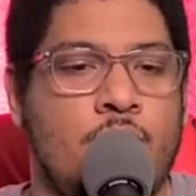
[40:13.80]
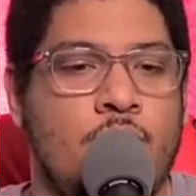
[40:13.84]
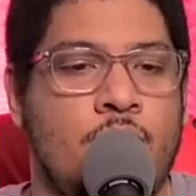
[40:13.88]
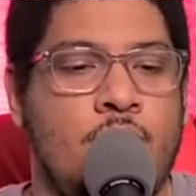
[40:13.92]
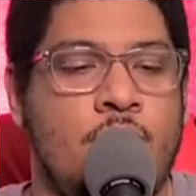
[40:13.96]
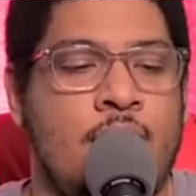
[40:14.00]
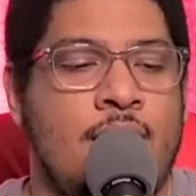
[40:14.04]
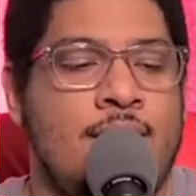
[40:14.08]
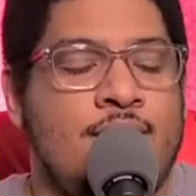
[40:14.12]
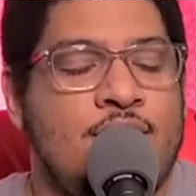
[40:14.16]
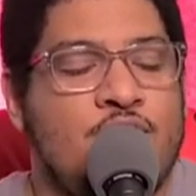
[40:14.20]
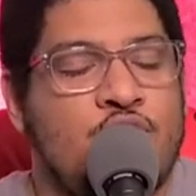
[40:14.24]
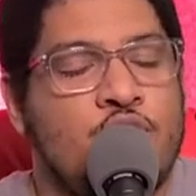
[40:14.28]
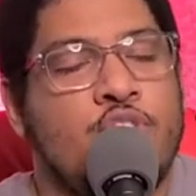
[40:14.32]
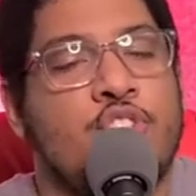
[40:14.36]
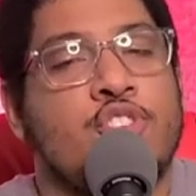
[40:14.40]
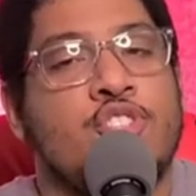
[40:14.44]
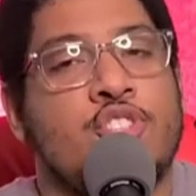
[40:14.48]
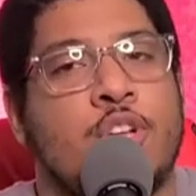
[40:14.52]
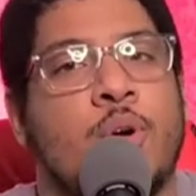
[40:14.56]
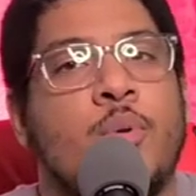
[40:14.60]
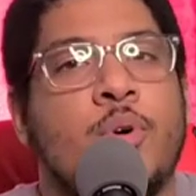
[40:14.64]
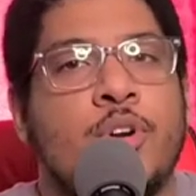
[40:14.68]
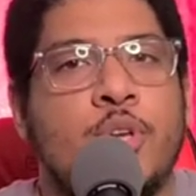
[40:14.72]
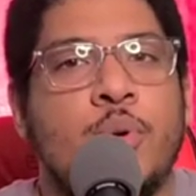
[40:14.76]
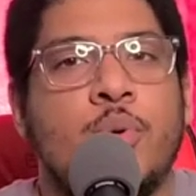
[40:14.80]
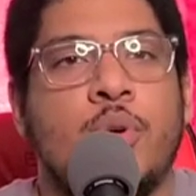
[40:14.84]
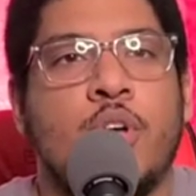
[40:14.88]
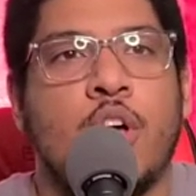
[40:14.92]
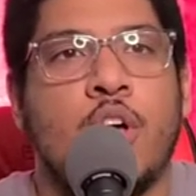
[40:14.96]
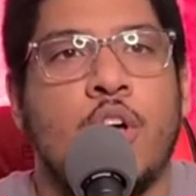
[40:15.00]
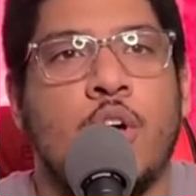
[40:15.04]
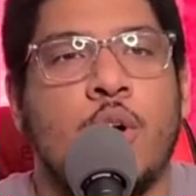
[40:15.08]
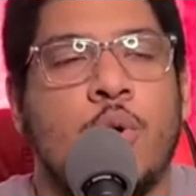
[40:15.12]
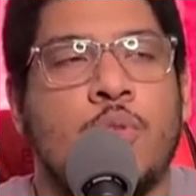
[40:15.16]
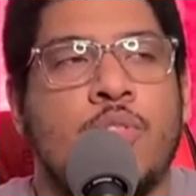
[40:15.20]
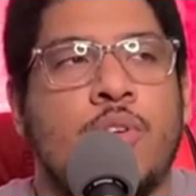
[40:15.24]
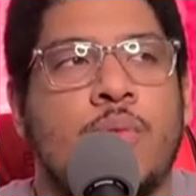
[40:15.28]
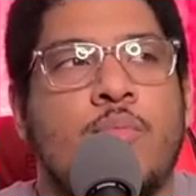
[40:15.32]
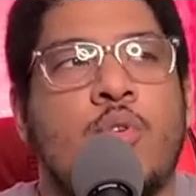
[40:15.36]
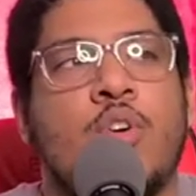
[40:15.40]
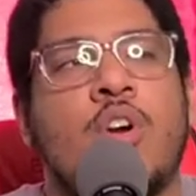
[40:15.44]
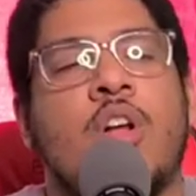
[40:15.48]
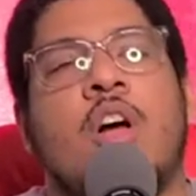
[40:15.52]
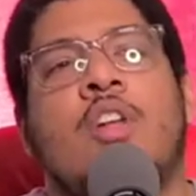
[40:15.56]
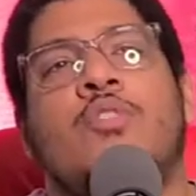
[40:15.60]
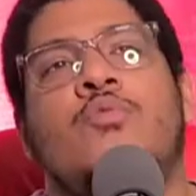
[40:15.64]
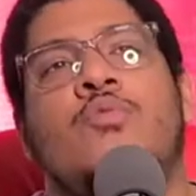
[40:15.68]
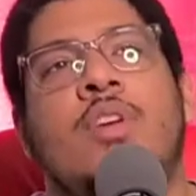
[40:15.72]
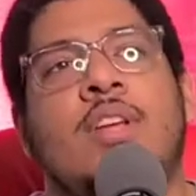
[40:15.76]
And so the slower you go, the more
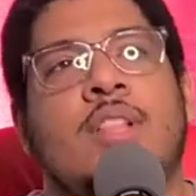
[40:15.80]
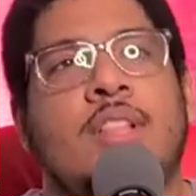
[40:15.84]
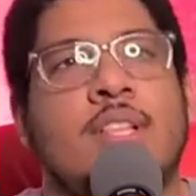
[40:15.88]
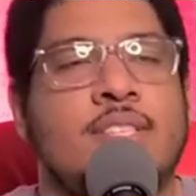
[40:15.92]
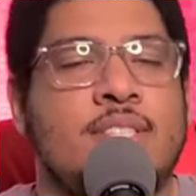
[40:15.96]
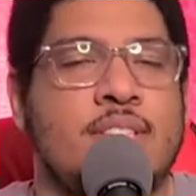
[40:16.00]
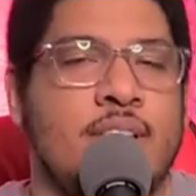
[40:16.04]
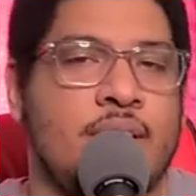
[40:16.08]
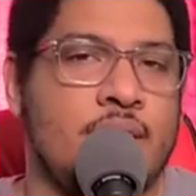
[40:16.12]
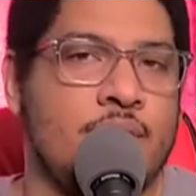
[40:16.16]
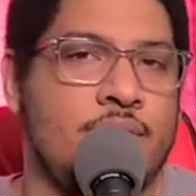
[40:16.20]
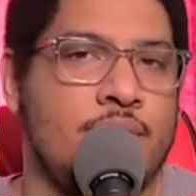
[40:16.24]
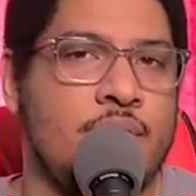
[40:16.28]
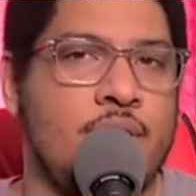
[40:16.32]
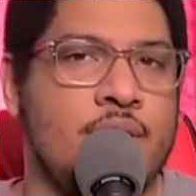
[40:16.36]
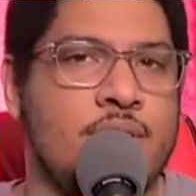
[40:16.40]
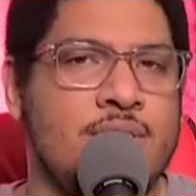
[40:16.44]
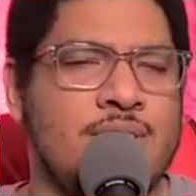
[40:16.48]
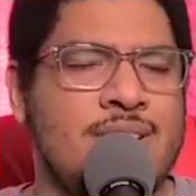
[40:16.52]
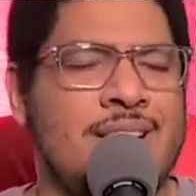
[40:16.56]
unrealistic it feels.